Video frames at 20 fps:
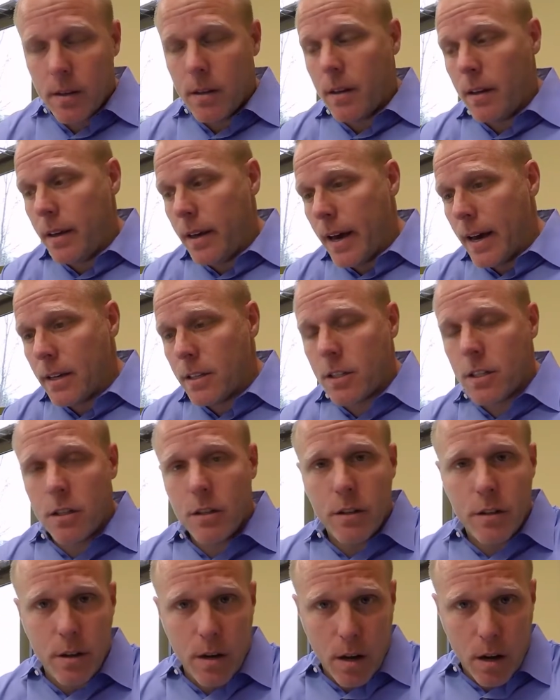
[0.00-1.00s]
Yes,
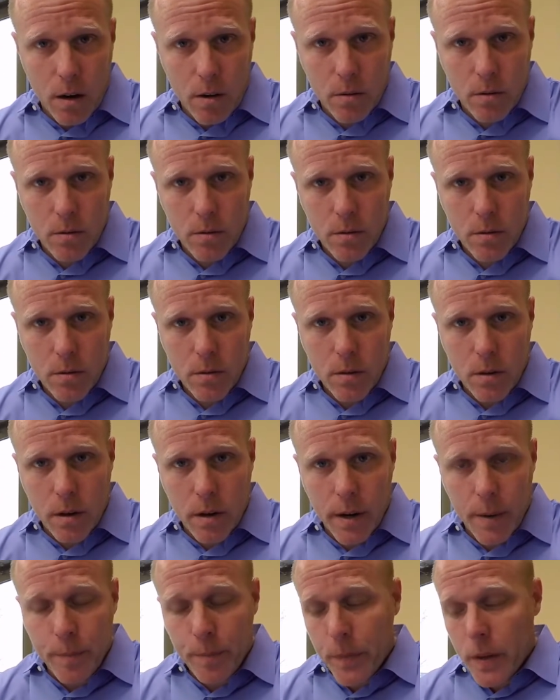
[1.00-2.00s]
no. All
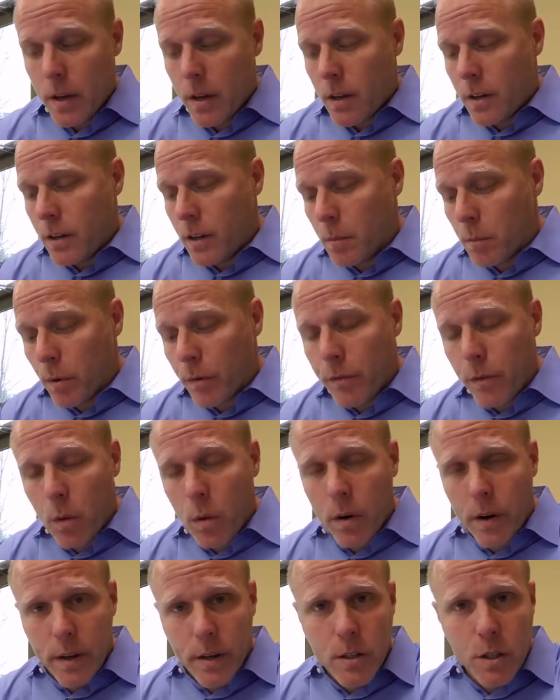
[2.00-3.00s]
right. Number
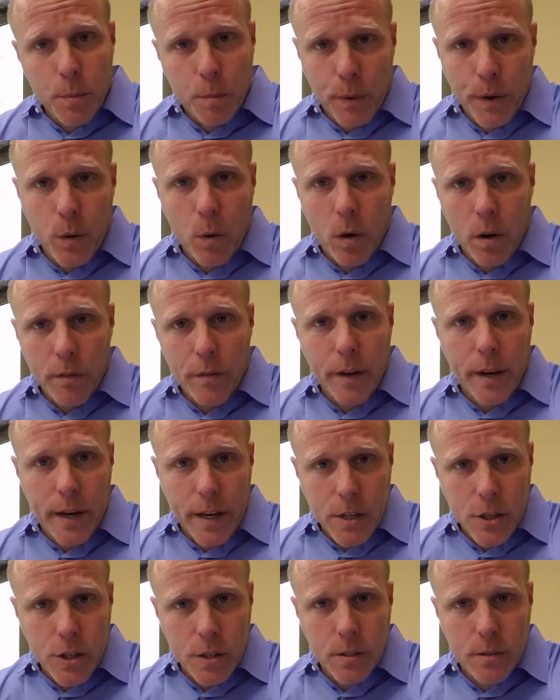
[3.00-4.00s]
four is the
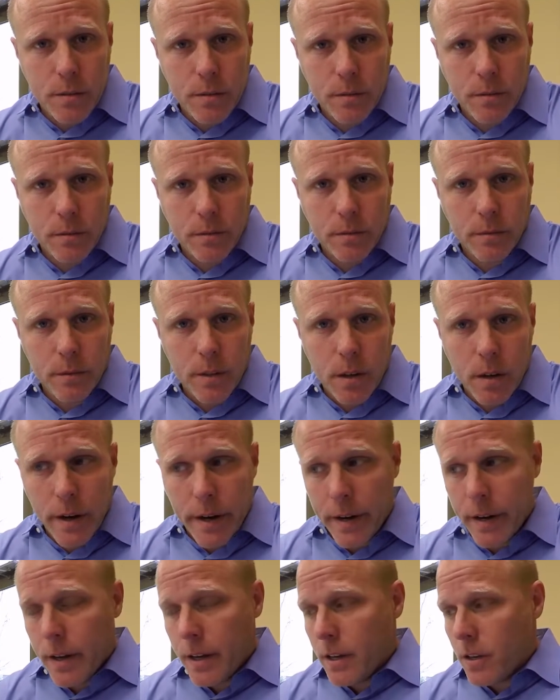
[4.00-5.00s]
pre-qualification. All
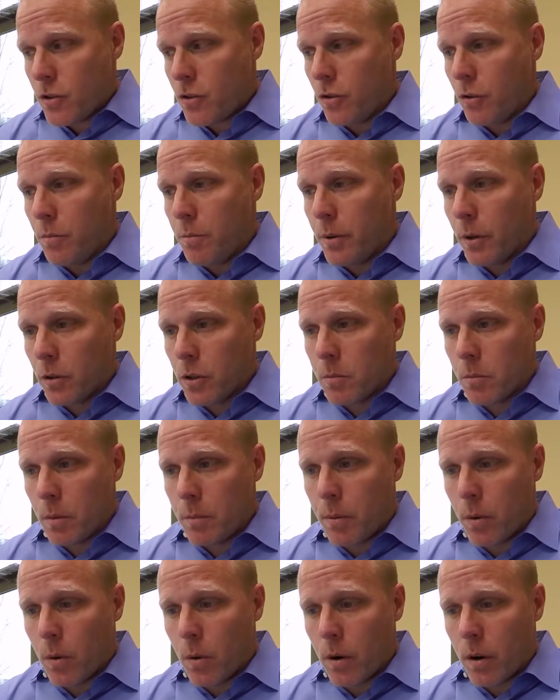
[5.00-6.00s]
right. So you've built some
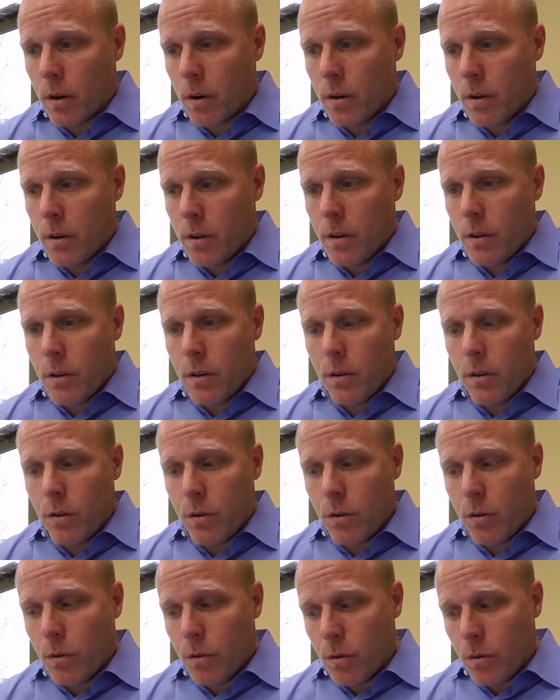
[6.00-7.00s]
rapport.
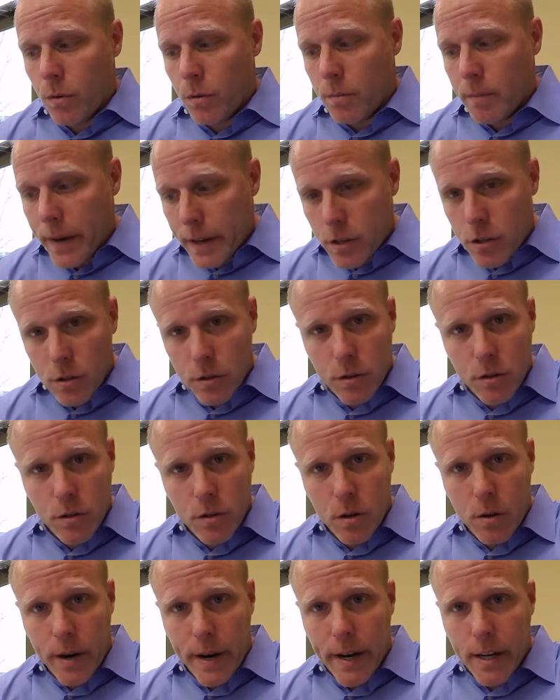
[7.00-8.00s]
You've made sure there's
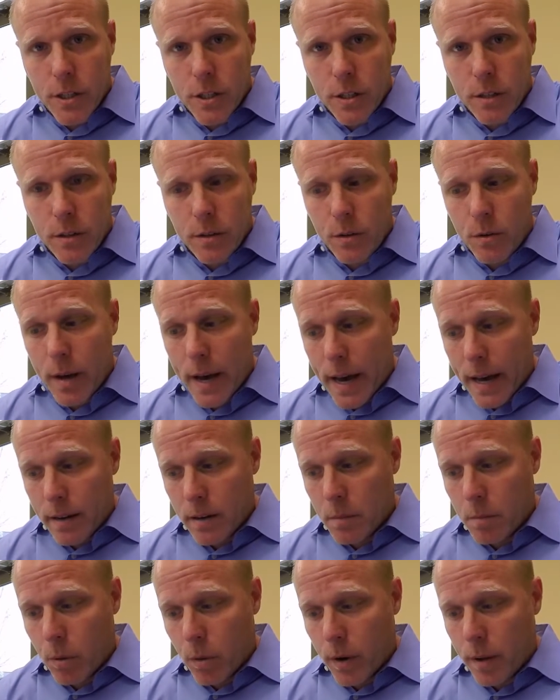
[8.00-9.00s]
no agent. You had an
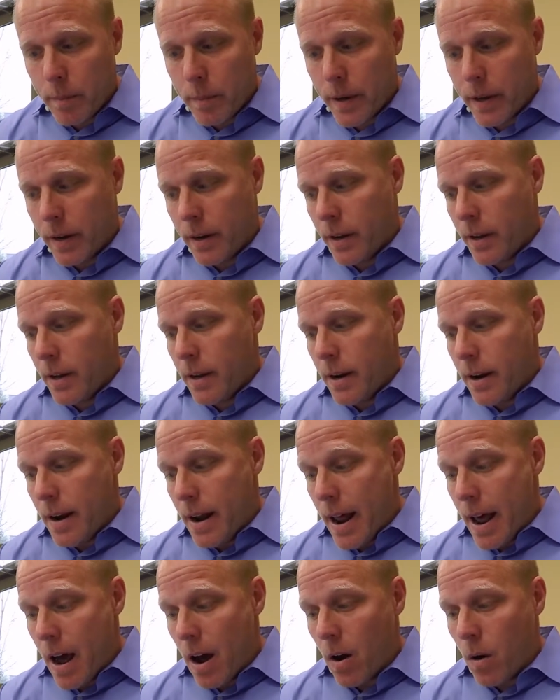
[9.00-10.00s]
appointment.
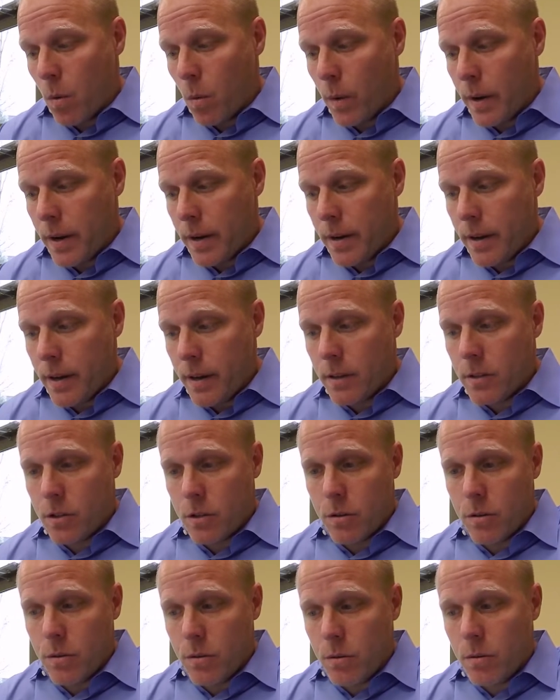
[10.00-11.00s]
Now we need
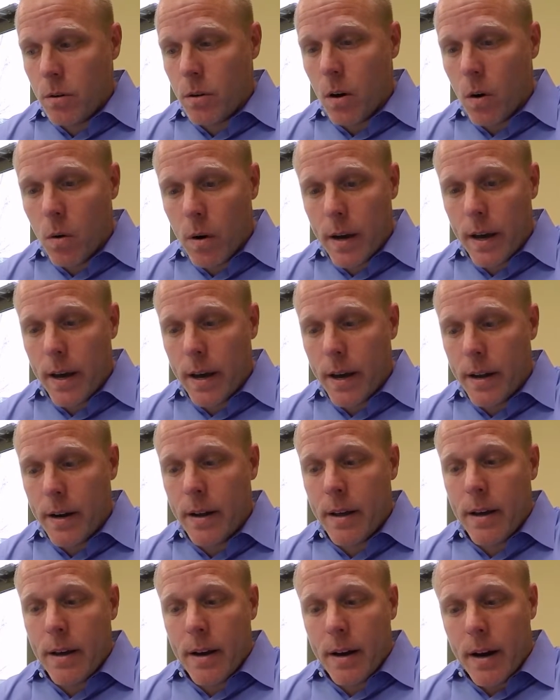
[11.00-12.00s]
to go ahead.
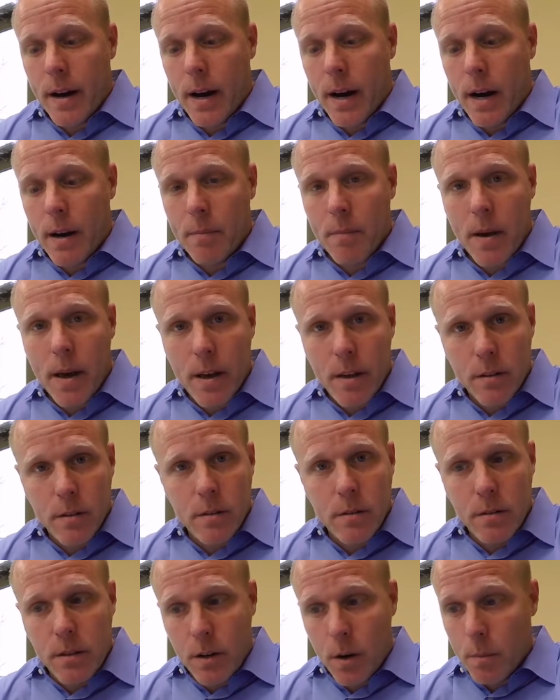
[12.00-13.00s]

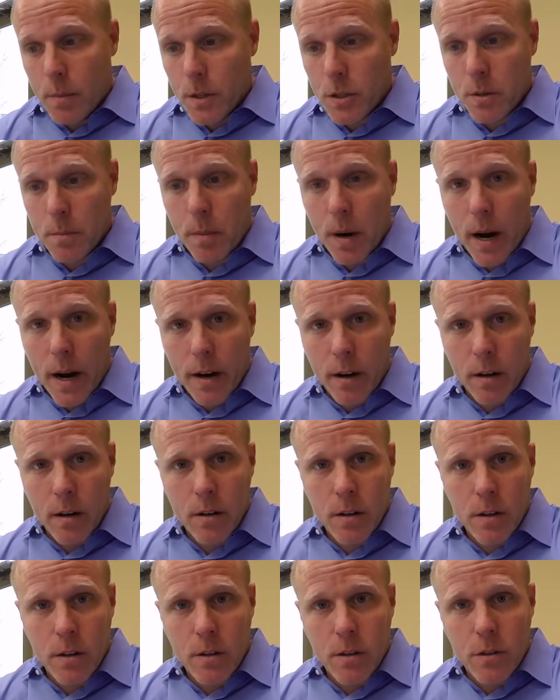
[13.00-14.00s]
Mr. Buyer,
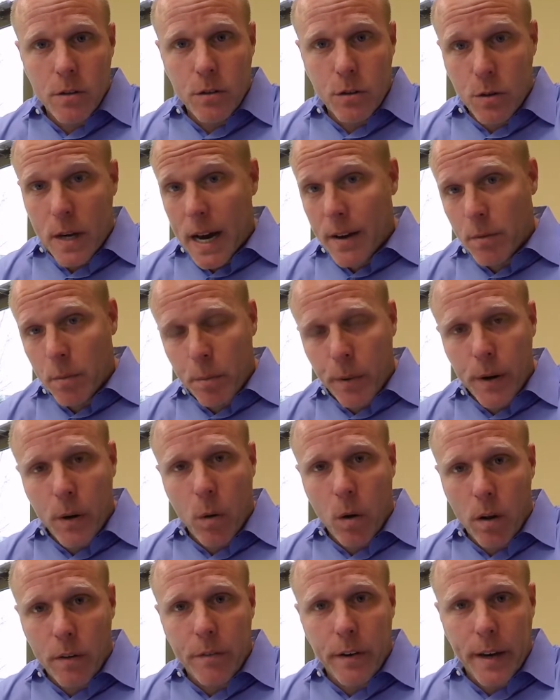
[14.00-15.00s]
do you have a
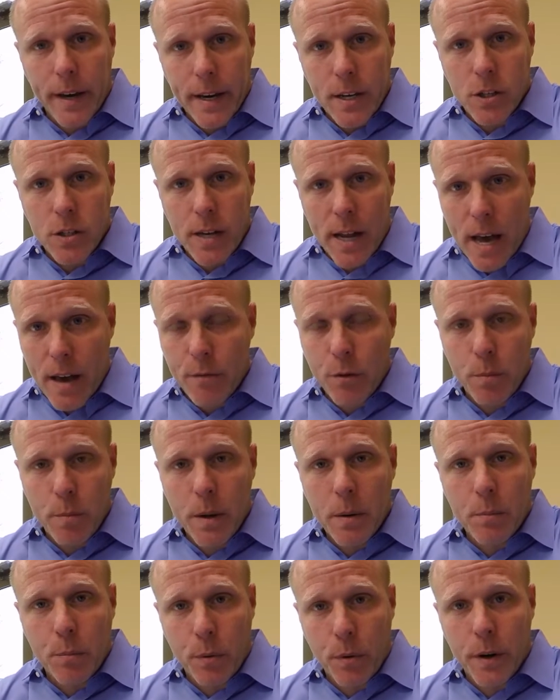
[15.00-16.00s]
pre-qualification? Have you
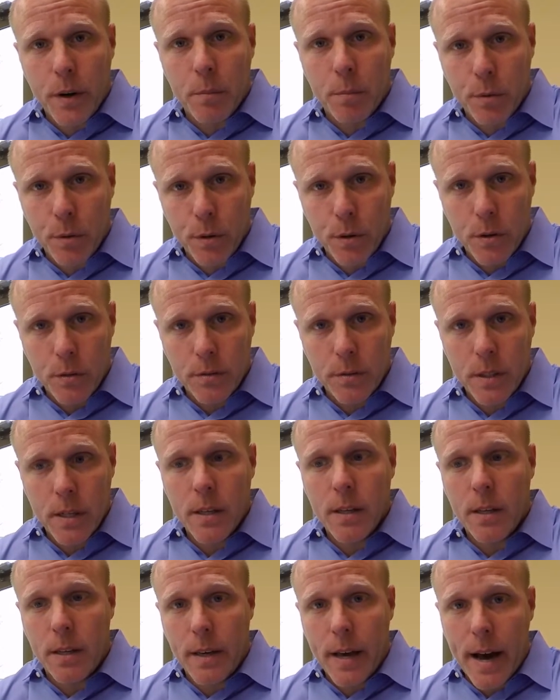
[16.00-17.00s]
been pre-approved?
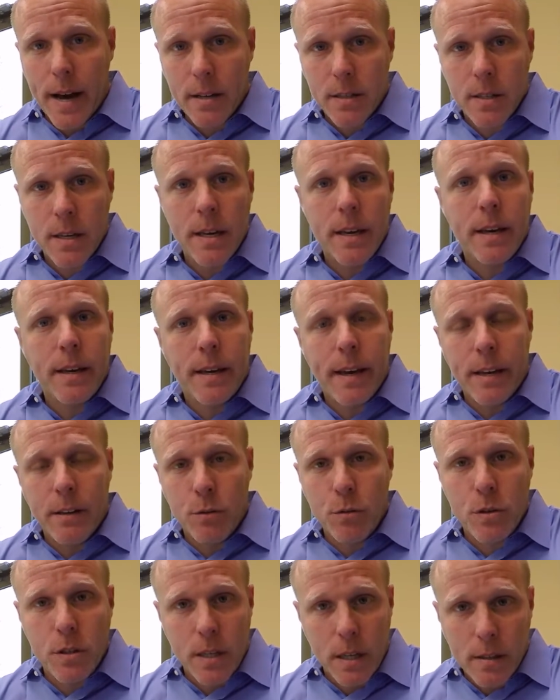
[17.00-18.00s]
Yes. Can you
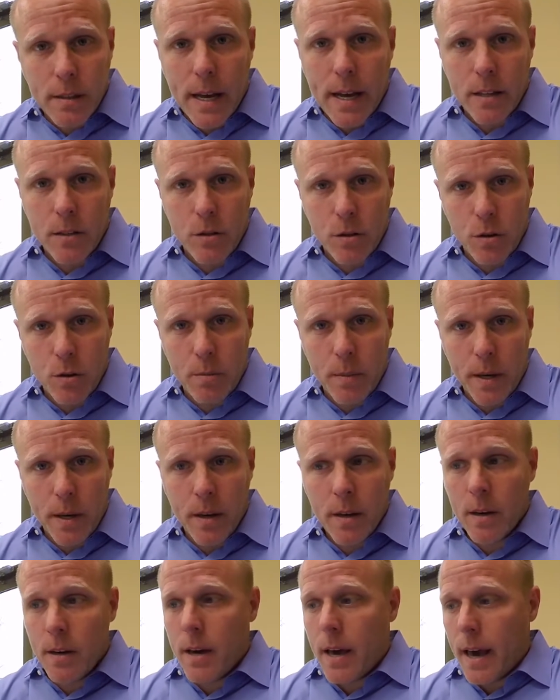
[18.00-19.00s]
send that to me,
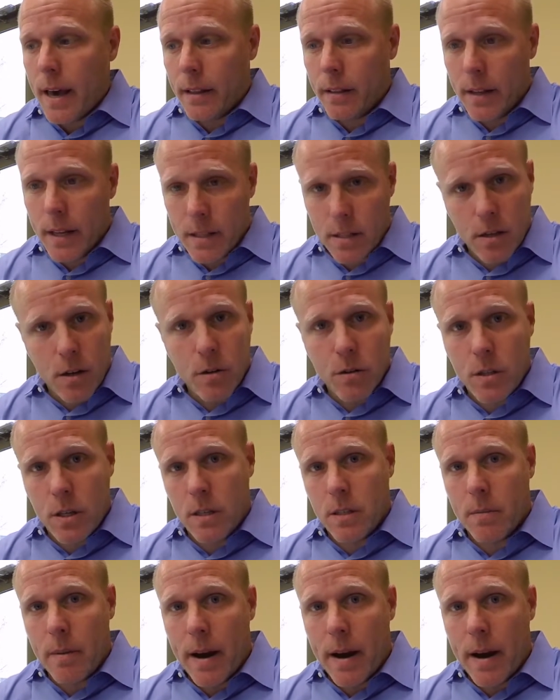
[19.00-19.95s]
and let's go see some